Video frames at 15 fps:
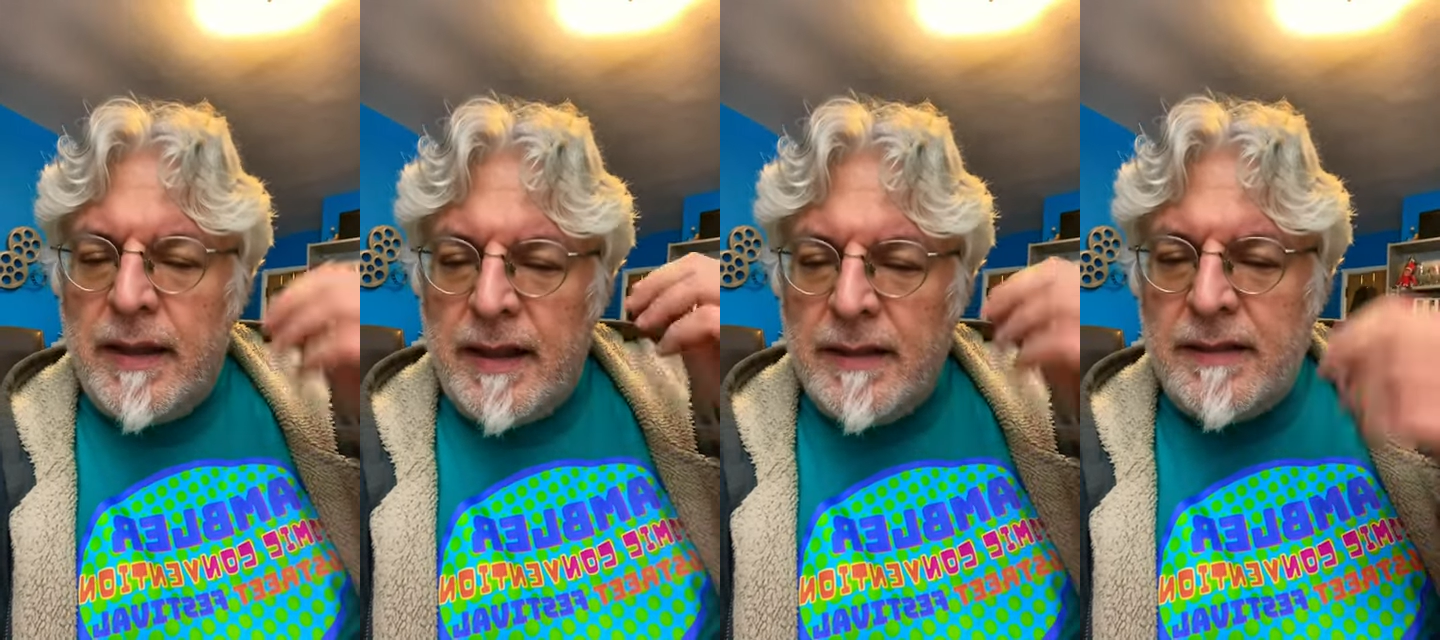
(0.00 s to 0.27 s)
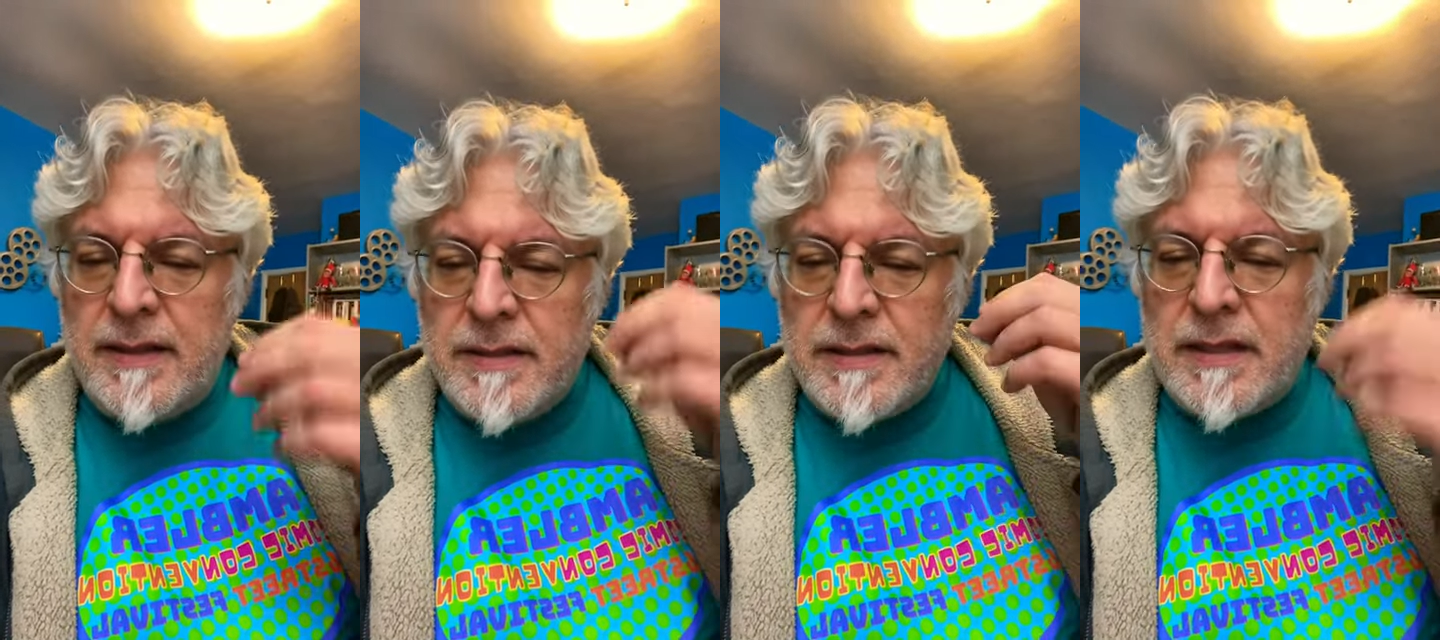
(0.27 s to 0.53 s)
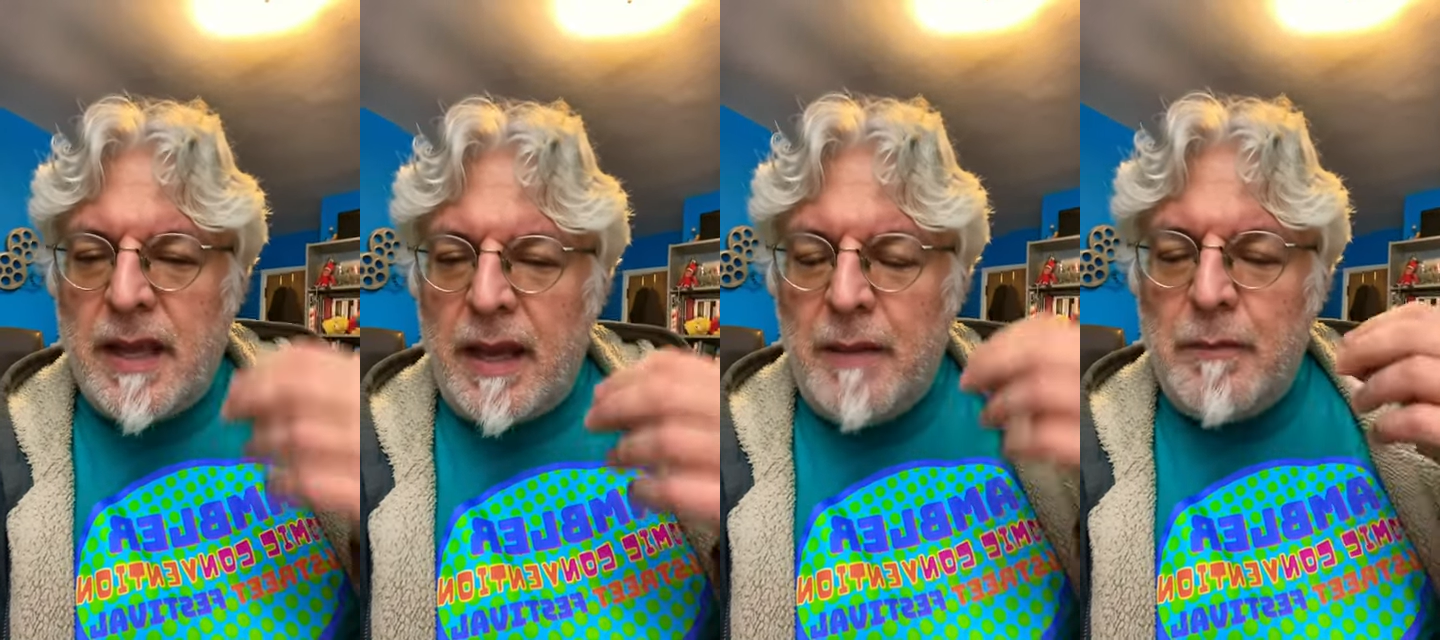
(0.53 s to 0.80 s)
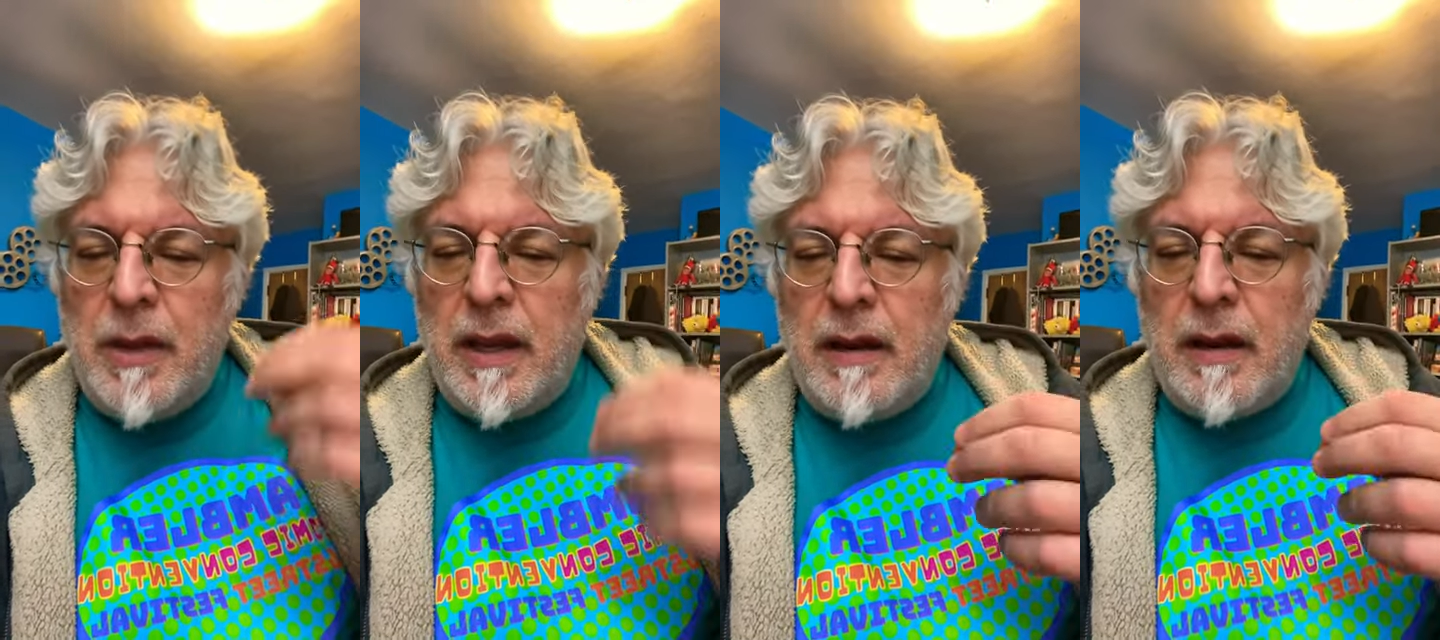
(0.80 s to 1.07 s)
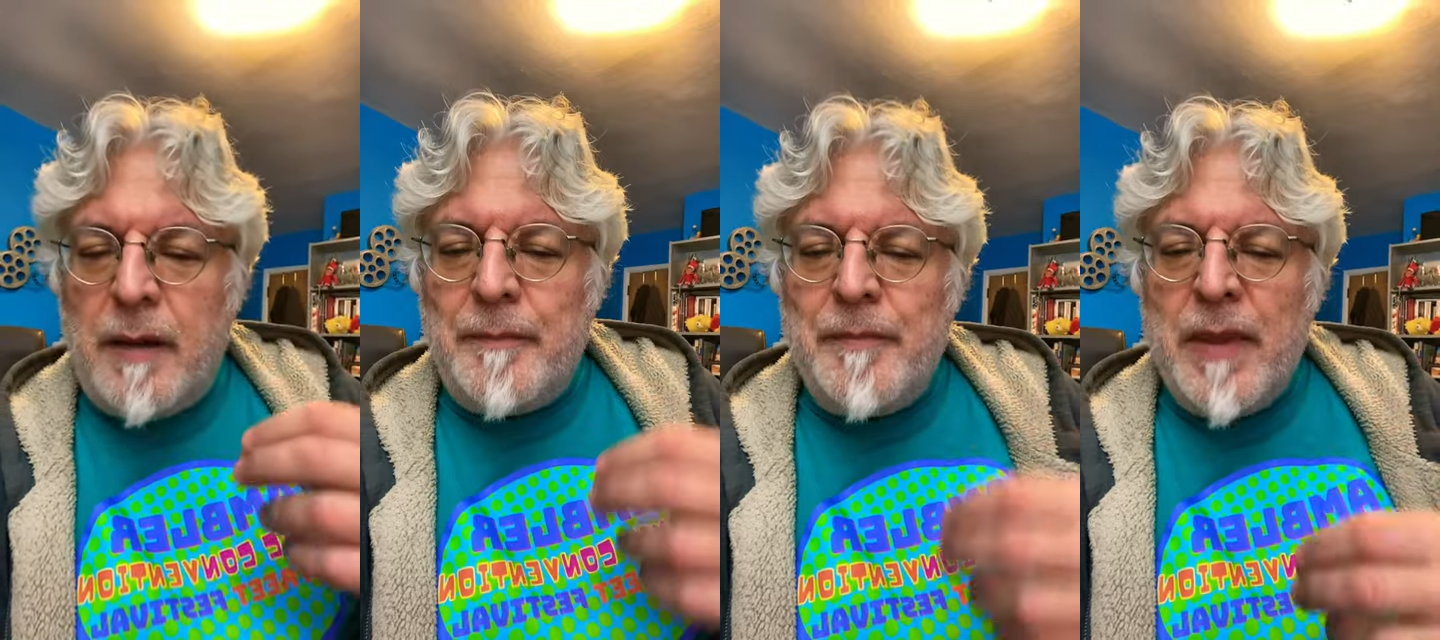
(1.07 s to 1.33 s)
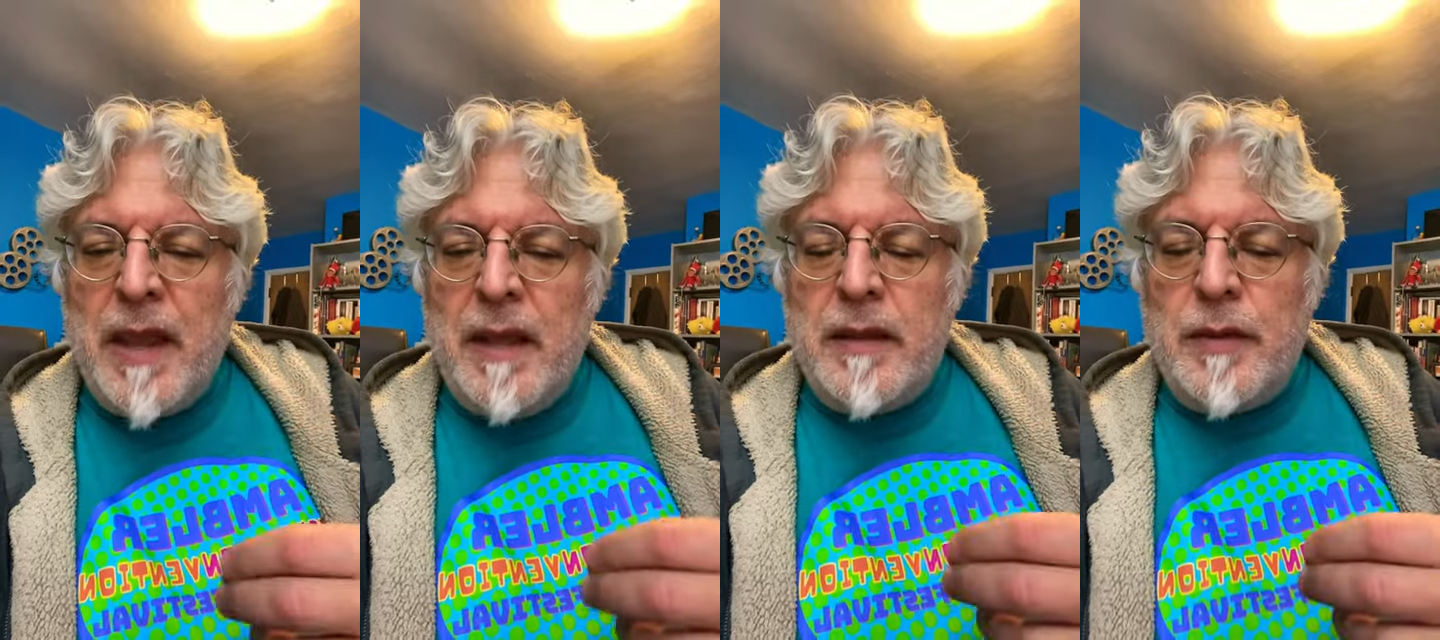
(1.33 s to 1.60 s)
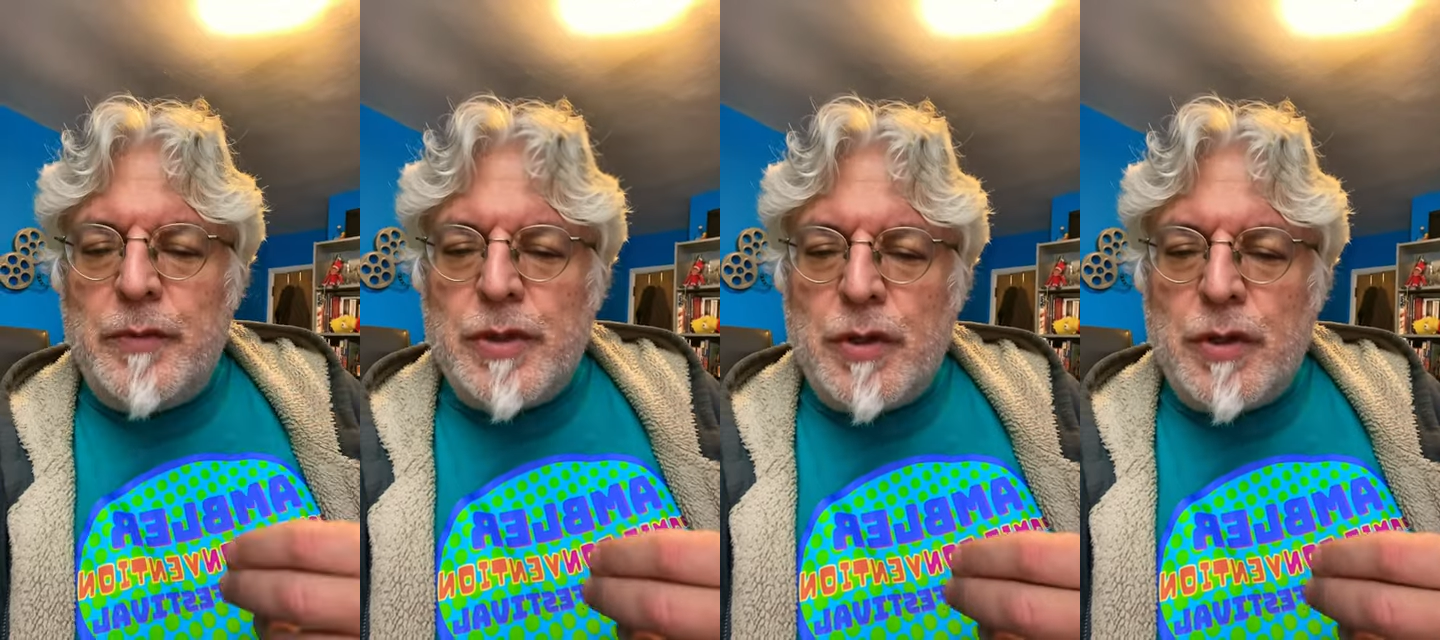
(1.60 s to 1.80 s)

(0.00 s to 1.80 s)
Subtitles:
In this same year, there